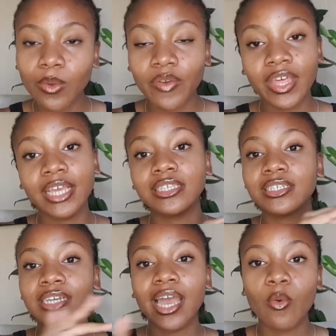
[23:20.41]
whether it's
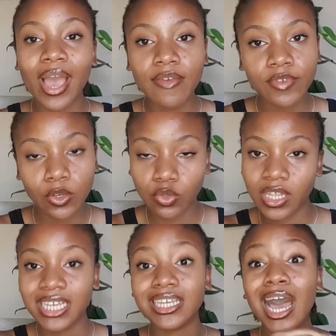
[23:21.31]
D I Y videos, whether
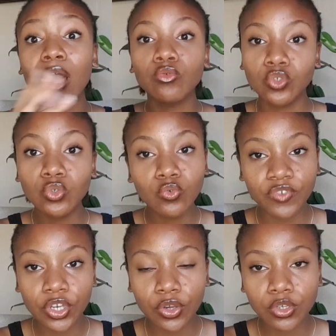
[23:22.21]
it's how-to
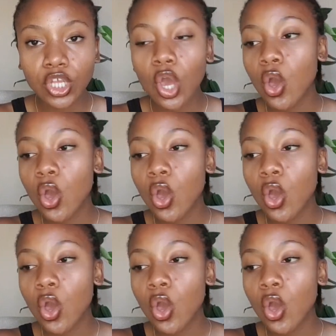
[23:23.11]
videos,